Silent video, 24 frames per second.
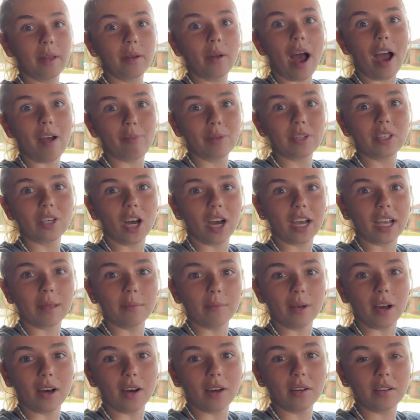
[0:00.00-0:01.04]
I've been talking
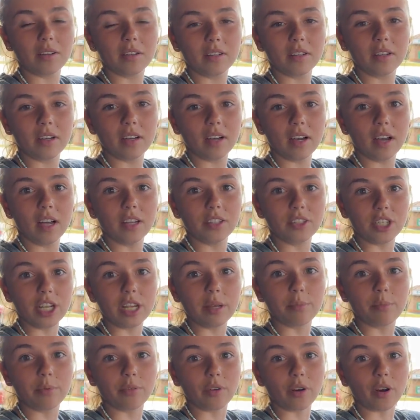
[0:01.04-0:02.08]
about a
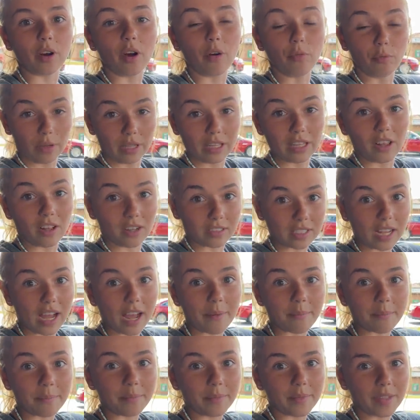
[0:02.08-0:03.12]
Jeep for a really long
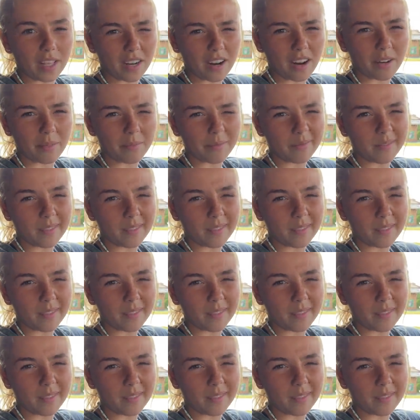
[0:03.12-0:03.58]
time, you know?